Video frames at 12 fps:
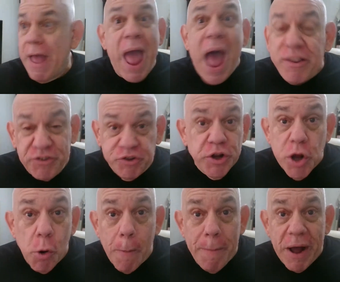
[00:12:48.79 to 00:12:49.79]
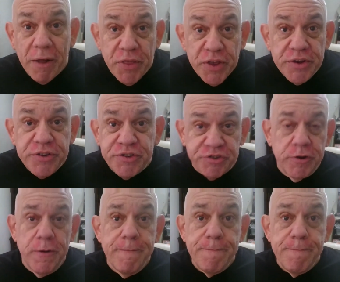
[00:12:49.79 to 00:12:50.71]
has to know about this.